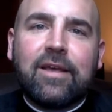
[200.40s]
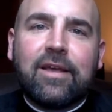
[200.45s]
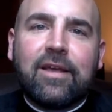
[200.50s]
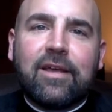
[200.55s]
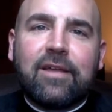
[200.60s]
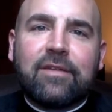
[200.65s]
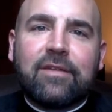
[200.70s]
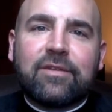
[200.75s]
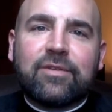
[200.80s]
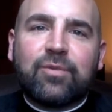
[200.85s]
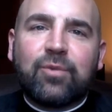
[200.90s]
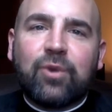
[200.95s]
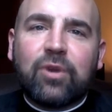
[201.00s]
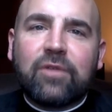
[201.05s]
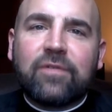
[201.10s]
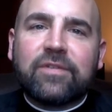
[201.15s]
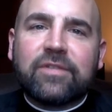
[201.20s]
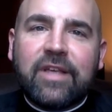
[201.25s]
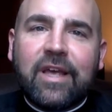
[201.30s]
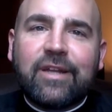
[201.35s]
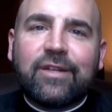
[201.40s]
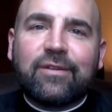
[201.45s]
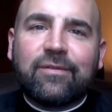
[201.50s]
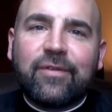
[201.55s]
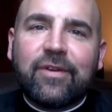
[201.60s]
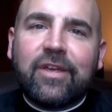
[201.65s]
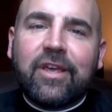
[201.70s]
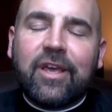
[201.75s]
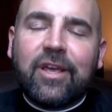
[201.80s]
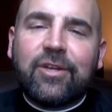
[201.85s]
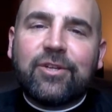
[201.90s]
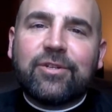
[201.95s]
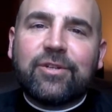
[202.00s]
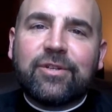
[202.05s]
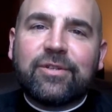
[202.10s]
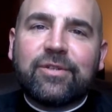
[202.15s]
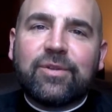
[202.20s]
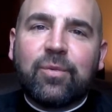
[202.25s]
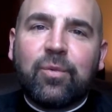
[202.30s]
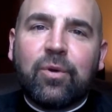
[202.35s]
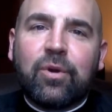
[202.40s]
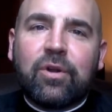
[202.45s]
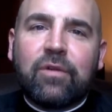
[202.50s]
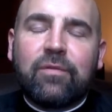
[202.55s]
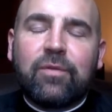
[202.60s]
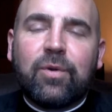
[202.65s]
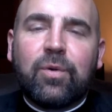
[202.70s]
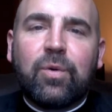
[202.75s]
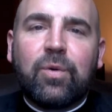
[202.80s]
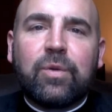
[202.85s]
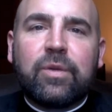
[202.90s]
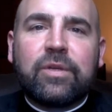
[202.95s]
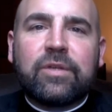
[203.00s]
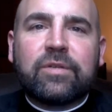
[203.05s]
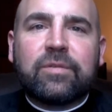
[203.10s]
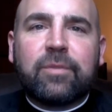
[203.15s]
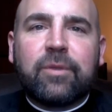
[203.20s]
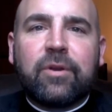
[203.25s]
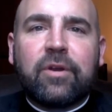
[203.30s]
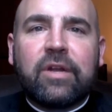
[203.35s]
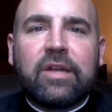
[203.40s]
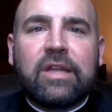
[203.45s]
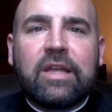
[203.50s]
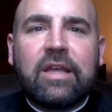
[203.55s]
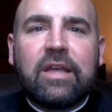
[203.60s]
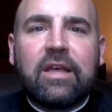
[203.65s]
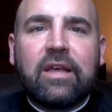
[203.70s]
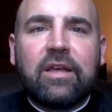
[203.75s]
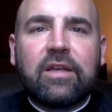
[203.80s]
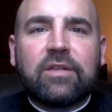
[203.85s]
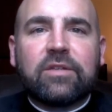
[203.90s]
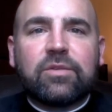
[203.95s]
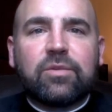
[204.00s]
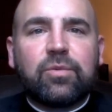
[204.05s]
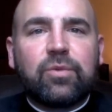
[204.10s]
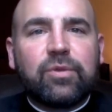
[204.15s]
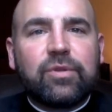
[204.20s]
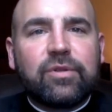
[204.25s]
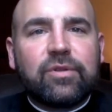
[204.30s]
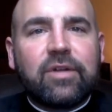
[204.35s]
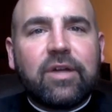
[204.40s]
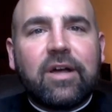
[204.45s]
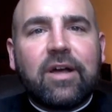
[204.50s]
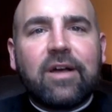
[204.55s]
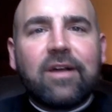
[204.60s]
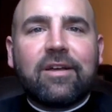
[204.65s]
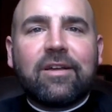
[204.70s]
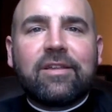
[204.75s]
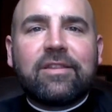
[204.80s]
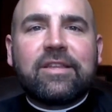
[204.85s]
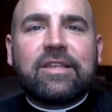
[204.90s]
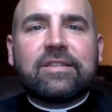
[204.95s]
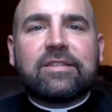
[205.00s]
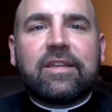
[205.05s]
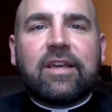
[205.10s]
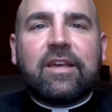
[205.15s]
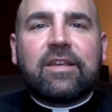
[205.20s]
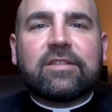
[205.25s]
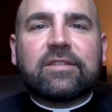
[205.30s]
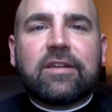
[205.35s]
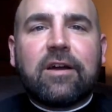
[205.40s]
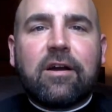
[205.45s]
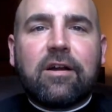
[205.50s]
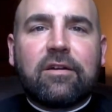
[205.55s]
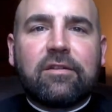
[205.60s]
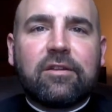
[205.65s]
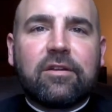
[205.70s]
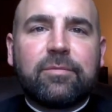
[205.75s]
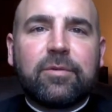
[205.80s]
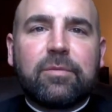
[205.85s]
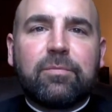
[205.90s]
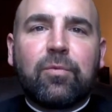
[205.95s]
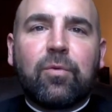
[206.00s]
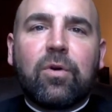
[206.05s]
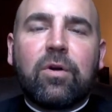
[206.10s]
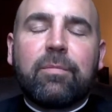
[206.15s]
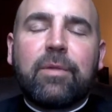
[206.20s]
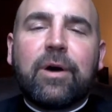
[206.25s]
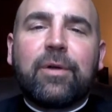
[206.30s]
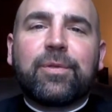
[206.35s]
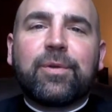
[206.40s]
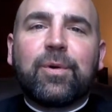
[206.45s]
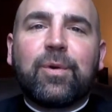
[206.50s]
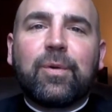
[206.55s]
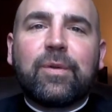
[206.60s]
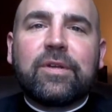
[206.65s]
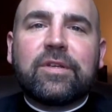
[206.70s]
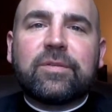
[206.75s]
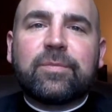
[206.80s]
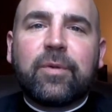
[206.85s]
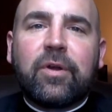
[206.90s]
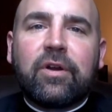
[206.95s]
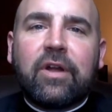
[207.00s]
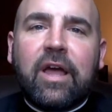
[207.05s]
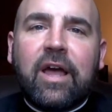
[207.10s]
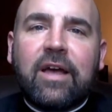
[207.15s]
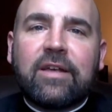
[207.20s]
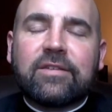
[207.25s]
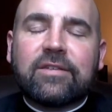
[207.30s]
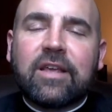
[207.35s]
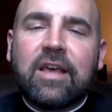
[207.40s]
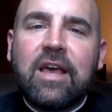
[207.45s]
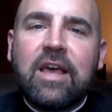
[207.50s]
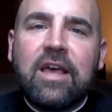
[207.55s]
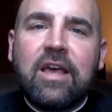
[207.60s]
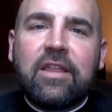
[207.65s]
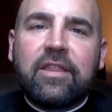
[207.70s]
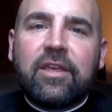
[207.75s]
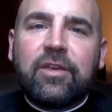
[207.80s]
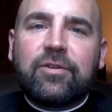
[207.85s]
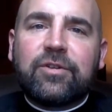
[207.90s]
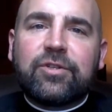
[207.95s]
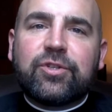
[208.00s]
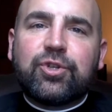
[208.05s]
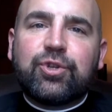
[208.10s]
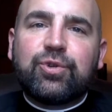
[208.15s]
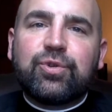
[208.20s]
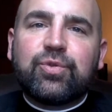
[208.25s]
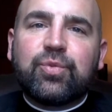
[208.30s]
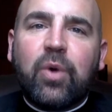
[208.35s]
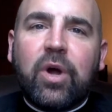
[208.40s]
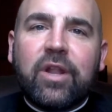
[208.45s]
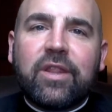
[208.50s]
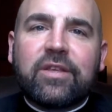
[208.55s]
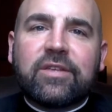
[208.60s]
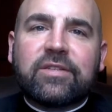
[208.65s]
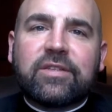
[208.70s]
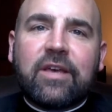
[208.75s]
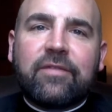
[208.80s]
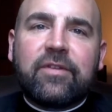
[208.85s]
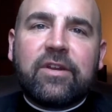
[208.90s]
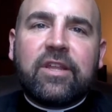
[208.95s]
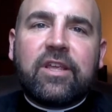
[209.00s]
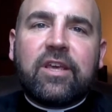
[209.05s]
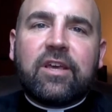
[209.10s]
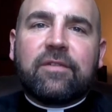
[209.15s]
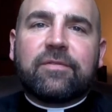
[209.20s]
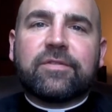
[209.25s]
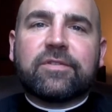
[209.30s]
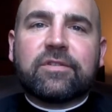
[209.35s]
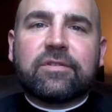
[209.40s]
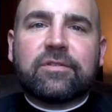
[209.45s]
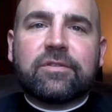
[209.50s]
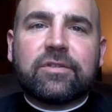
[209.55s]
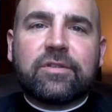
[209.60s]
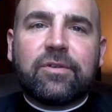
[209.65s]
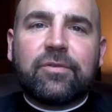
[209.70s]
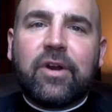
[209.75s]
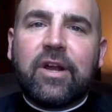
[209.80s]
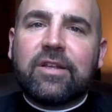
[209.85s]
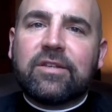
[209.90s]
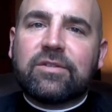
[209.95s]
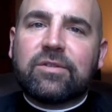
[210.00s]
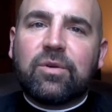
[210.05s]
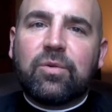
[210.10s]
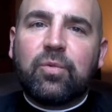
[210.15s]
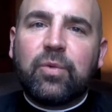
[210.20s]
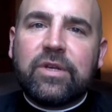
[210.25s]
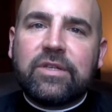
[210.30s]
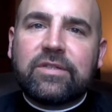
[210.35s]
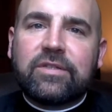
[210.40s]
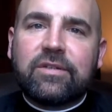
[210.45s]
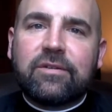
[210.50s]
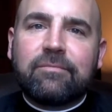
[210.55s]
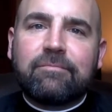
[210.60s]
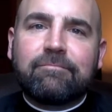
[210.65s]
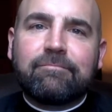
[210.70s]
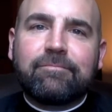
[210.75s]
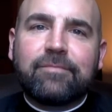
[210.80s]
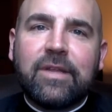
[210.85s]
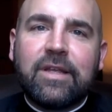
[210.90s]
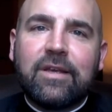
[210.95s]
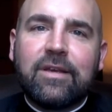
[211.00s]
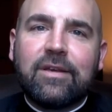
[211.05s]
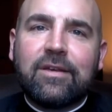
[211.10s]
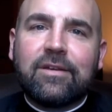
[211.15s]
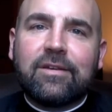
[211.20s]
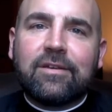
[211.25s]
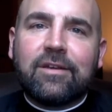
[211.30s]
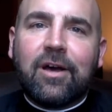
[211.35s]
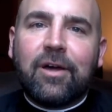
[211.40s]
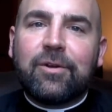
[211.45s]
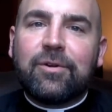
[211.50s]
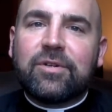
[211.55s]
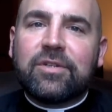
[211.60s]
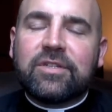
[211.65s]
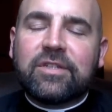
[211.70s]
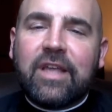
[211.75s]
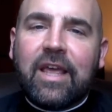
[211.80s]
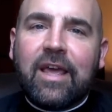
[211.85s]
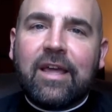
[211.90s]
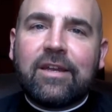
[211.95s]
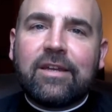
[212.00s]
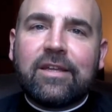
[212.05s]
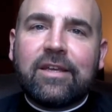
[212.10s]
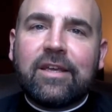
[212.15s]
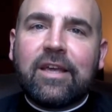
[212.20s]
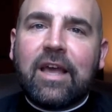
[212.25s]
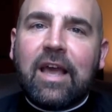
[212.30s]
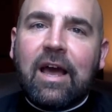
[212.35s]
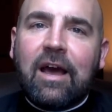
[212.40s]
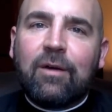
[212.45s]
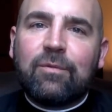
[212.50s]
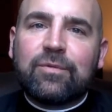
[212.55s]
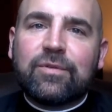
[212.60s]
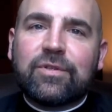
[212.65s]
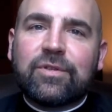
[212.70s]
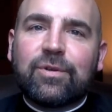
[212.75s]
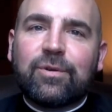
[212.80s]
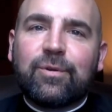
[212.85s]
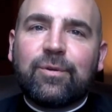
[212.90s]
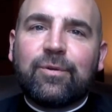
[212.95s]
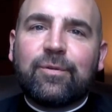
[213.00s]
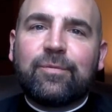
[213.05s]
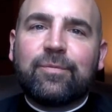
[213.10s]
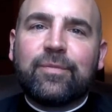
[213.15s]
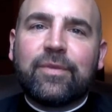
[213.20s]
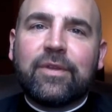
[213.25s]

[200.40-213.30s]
And this work of sanctification is the work of the Holy Spirit. So we'll, in these days, talk a little bit more about the Holy Spirit. I ask that you just choose one of the 7 gifts. So wisdom, understanding, counsel,